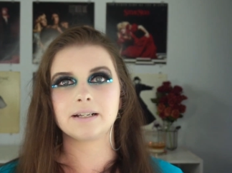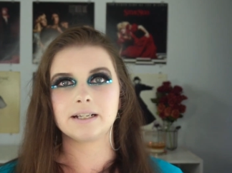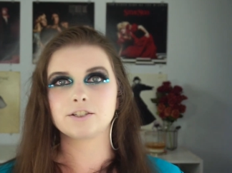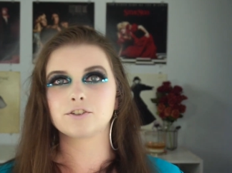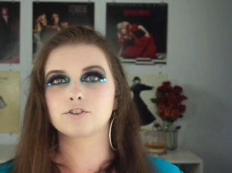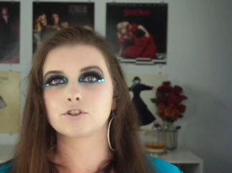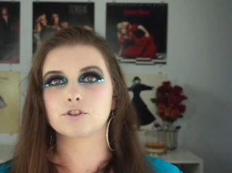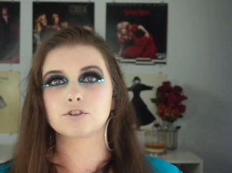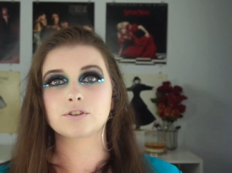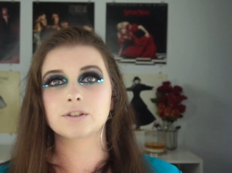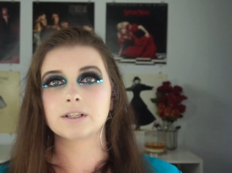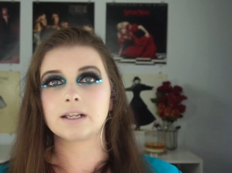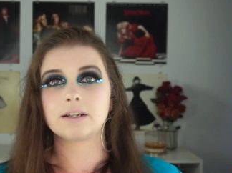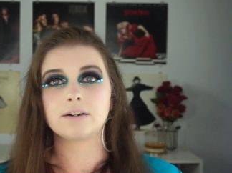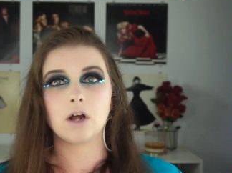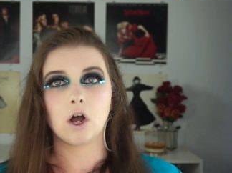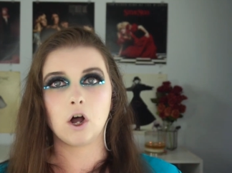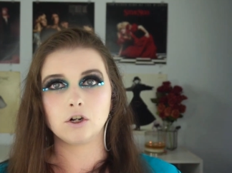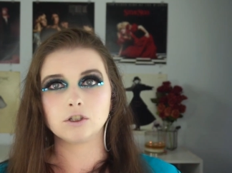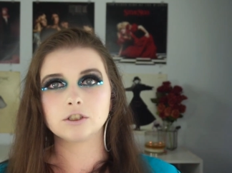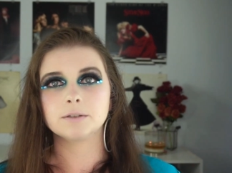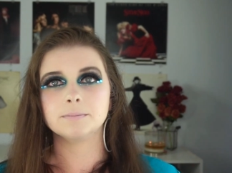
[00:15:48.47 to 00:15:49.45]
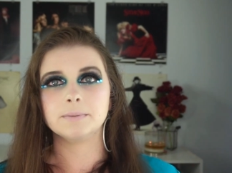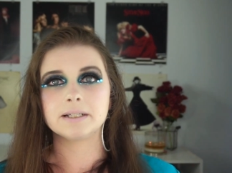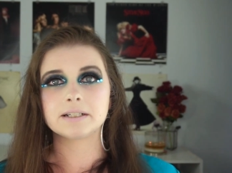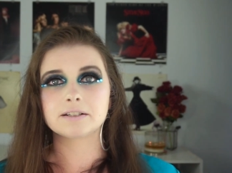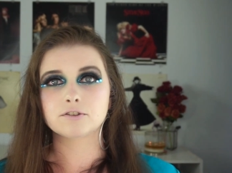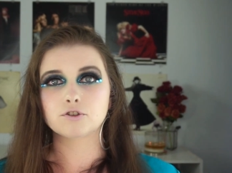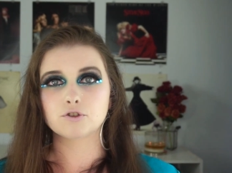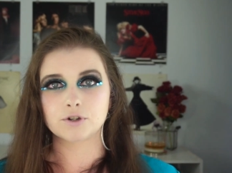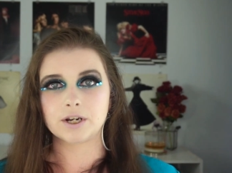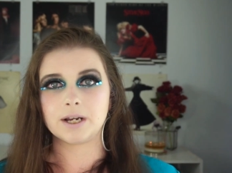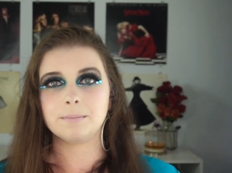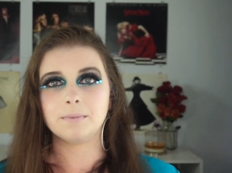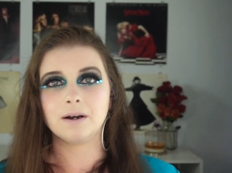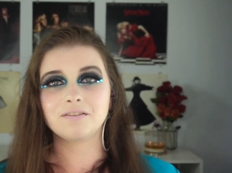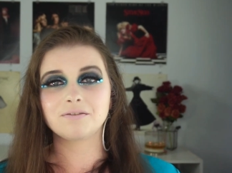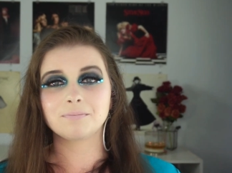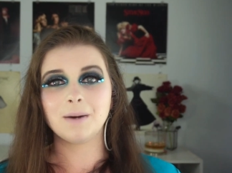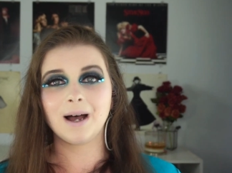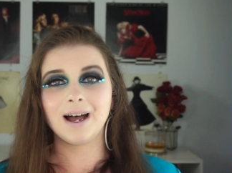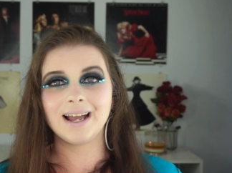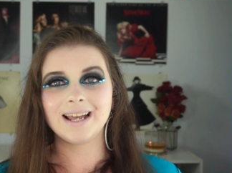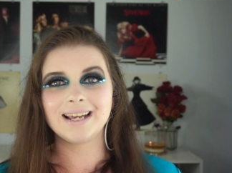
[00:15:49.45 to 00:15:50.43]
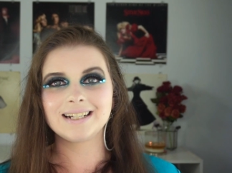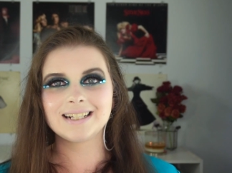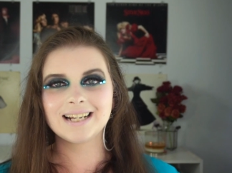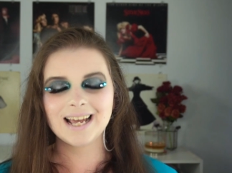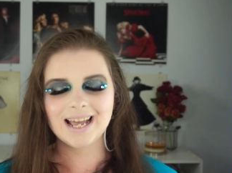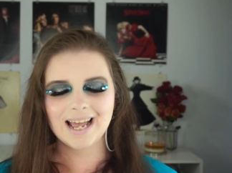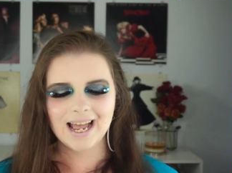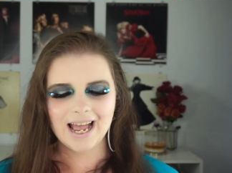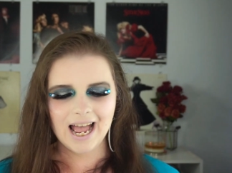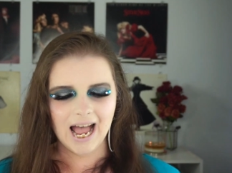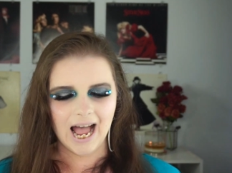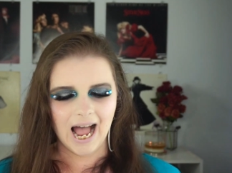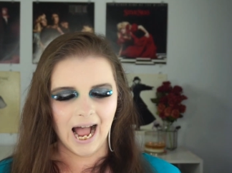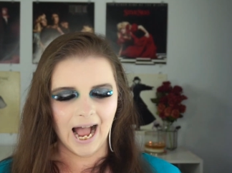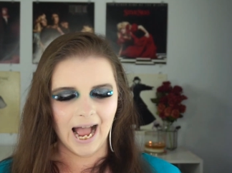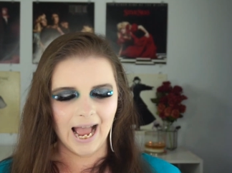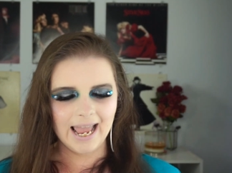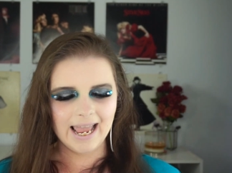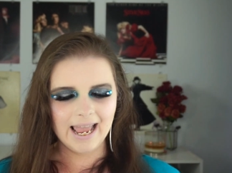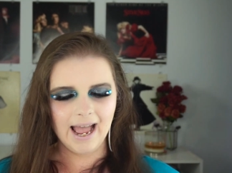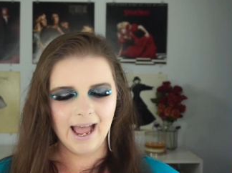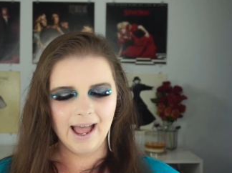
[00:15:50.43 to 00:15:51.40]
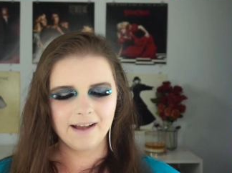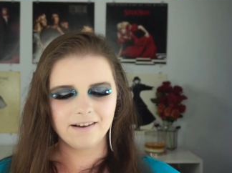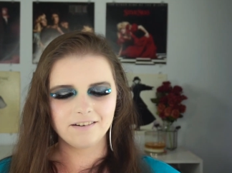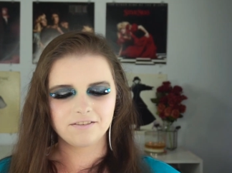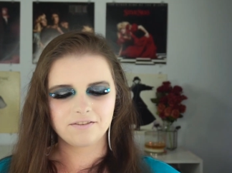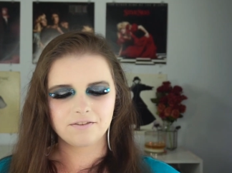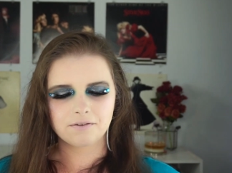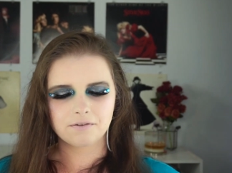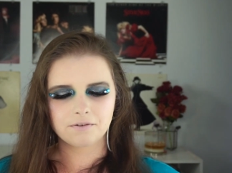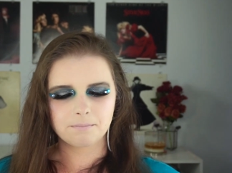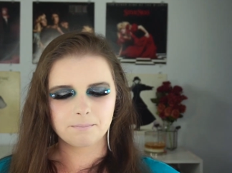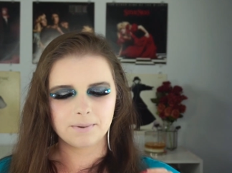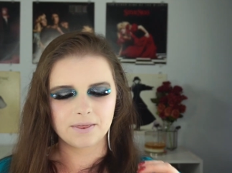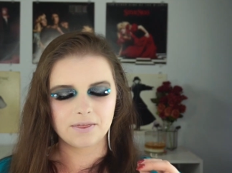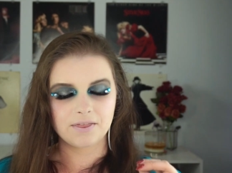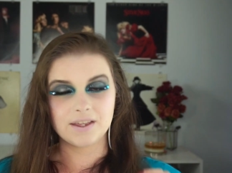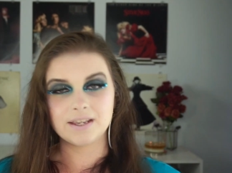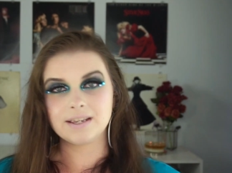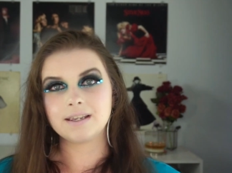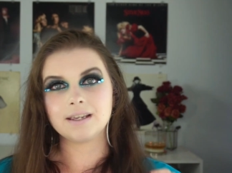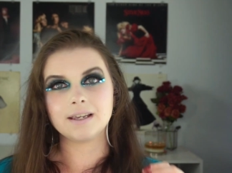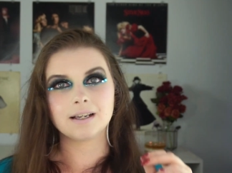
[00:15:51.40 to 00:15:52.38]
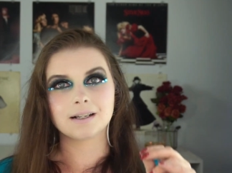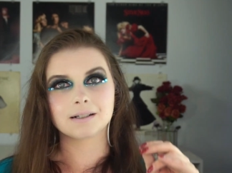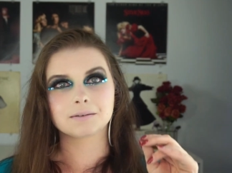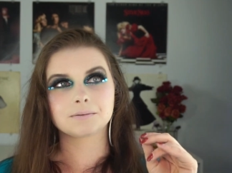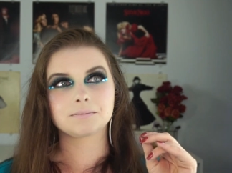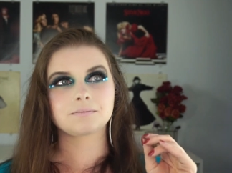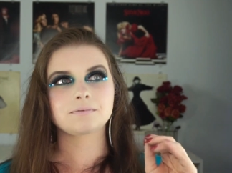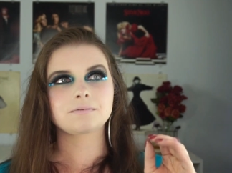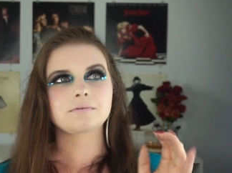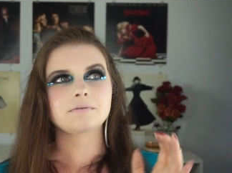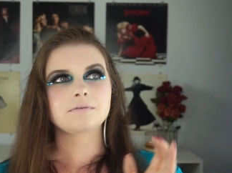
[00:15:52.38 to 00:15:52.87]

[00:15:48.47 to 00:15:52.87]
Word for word: It's just an ultimate dream of mine. I have been thinking